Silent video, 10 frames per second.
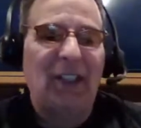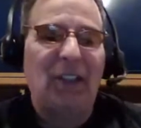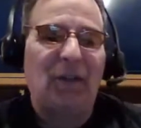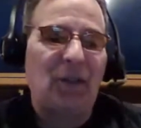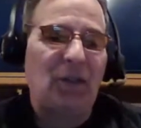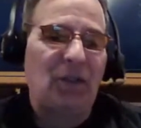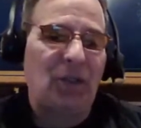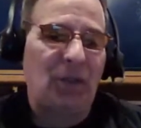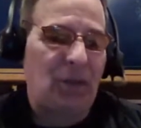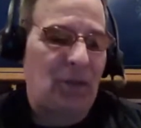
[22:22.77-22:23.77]
And the
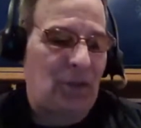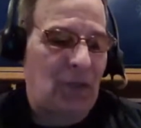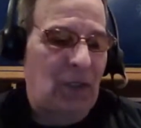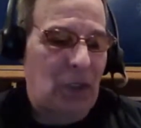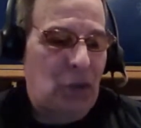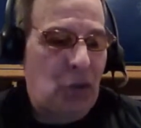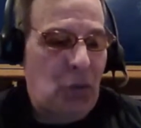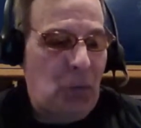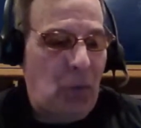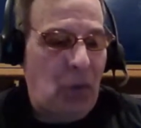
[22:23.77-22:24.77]
future's the future.
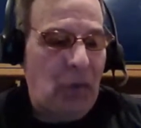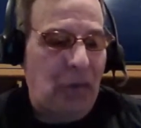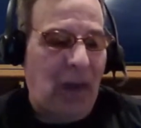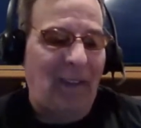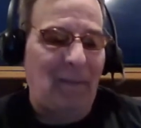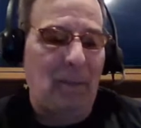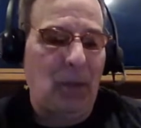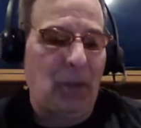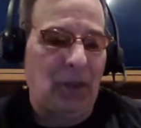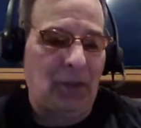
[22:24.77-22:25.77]
$2.5
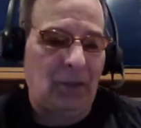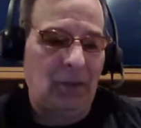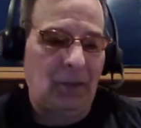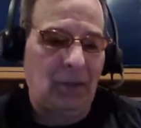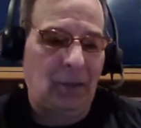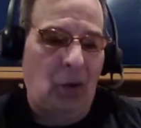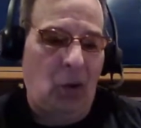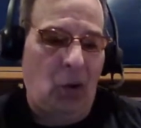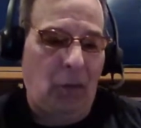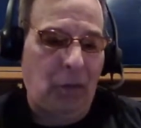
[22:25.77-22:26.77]
million for
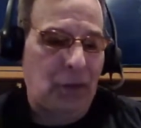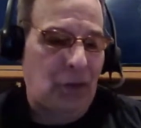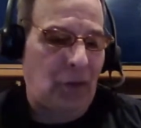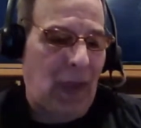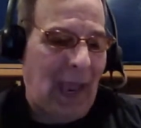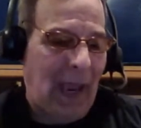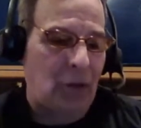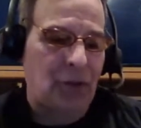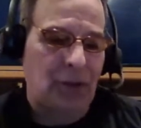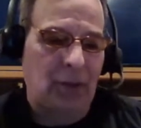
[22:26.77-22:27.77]
Office of
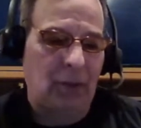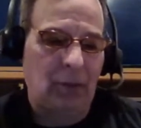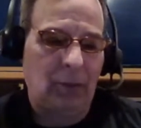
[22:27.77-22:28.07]
Housing.